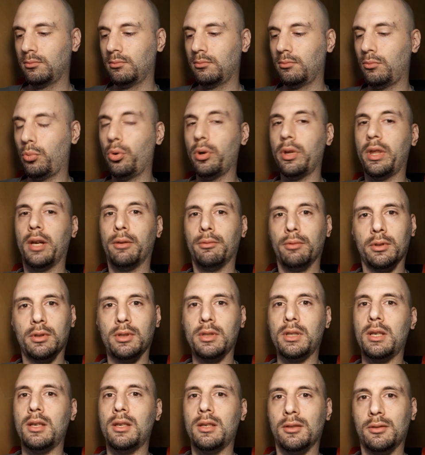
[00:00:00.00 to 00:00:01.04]
Boy, that
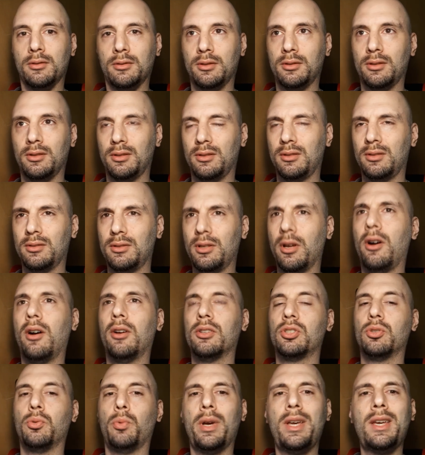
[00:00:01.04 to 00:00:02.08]
really
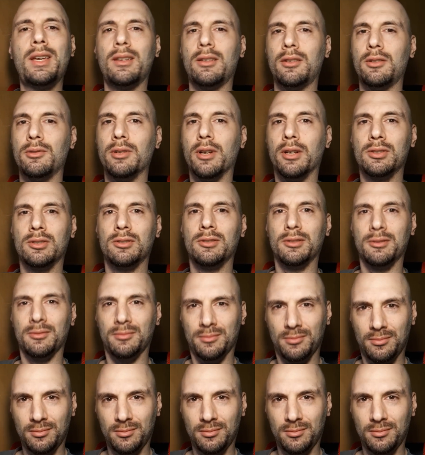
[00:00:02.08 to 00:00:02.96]
gnaws away at you, doesn't it?